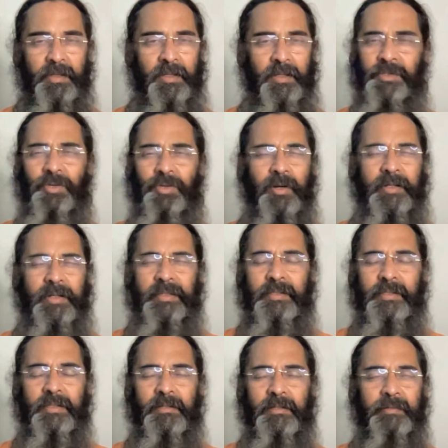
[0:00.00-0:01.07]
he's not
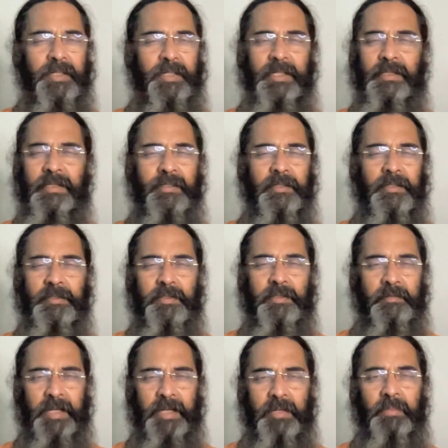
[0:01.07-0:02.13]
disturbed. He doesn't
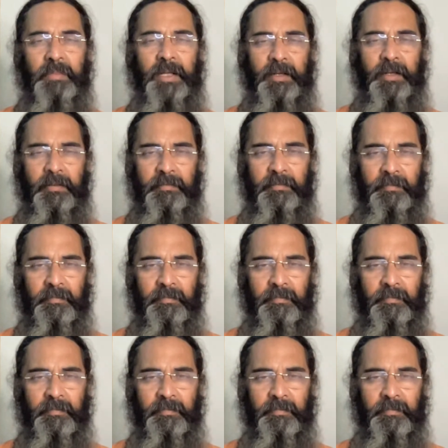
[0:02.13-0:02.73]
disturb anybody.